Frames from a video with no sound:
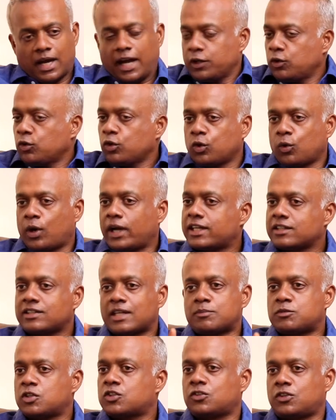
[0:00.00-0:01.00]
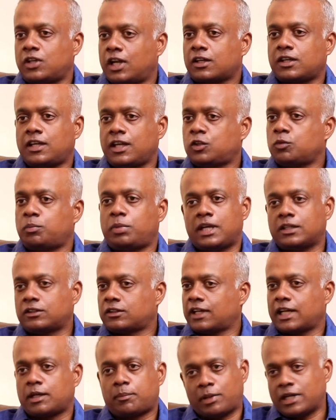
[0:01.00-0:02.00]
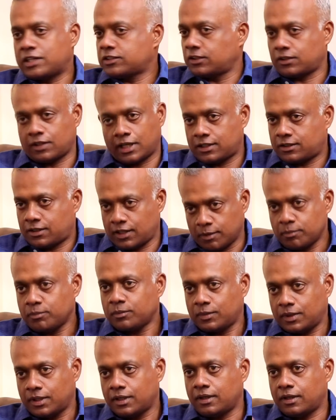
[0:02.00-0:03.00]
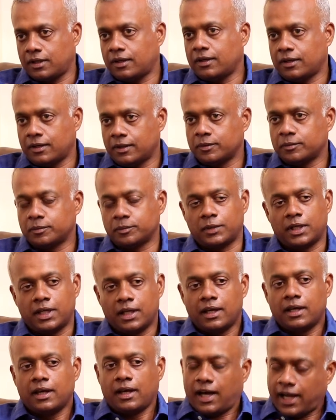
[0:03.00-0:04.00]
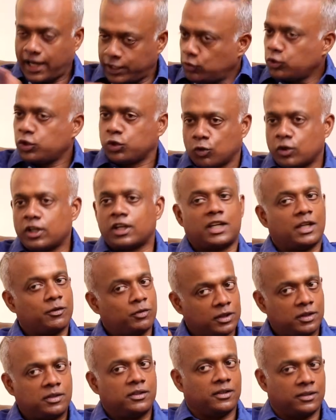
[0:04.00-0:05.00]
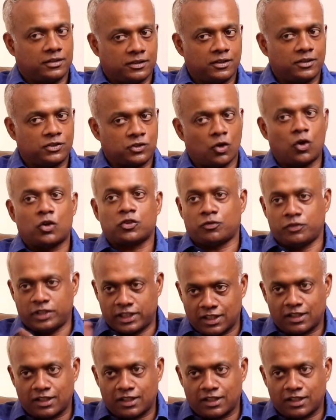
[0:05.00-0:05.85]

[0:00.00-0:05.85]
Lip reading: I don't know. I guess I'm just lucky to be in the right place at the right time. I know you don't agree with the songs of